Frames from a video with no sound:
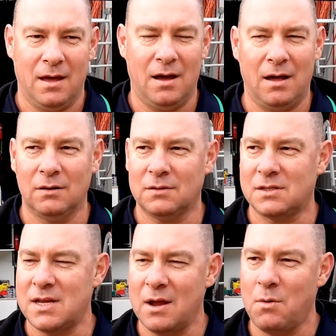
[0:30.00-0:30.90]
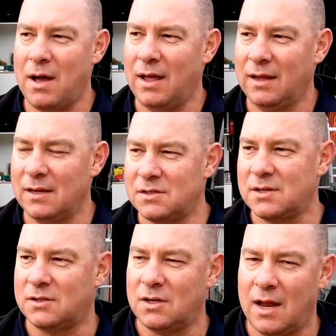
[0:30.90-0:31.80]
Uh, look, the Segway is
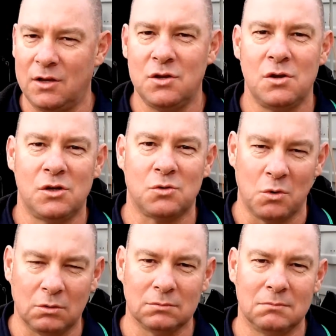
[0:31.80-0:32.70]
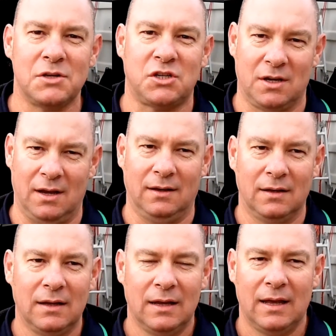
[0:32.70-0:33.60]
such an unusual machine.
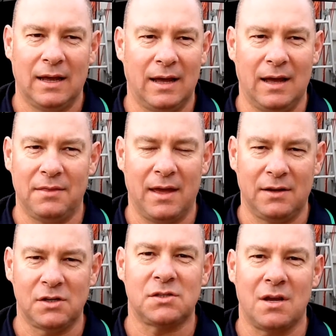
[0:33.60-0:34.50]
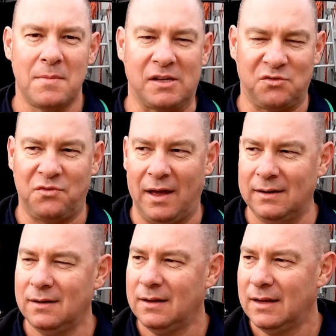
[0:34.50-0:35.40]
Yeah. Uh, they are just so much fun.
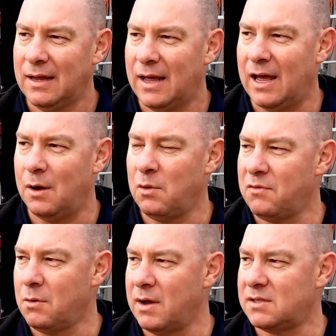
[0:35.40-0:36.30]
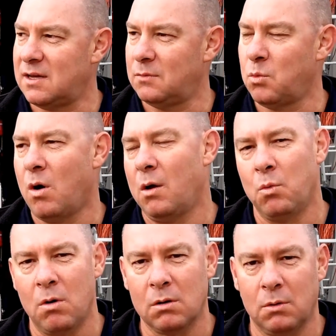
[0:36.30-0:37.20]
Yeah. Uh, we've always said, why
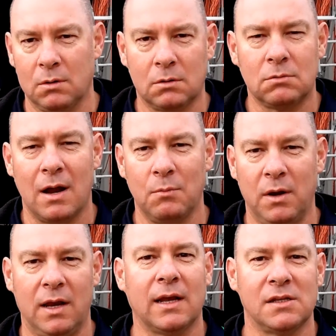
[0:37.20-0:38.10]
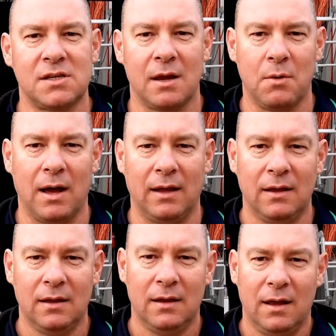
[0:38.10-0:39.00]
walk or run when you can Segway?
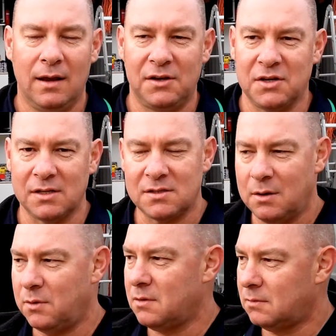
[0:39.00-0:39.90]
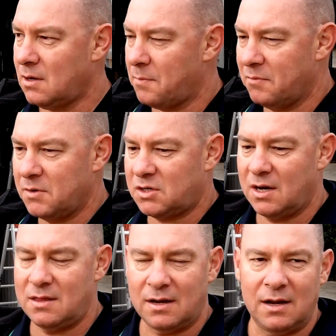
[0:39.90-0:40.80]
Yeah. And as you can see with the type of
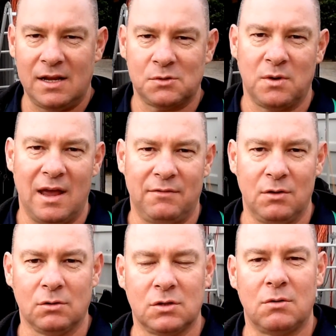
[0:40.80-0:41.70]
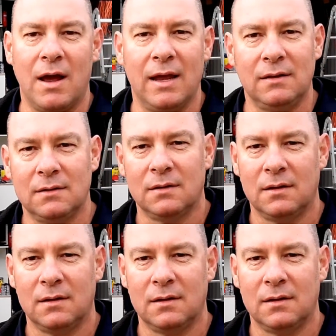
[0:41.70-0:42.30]
machine that it is, we have the all-terrain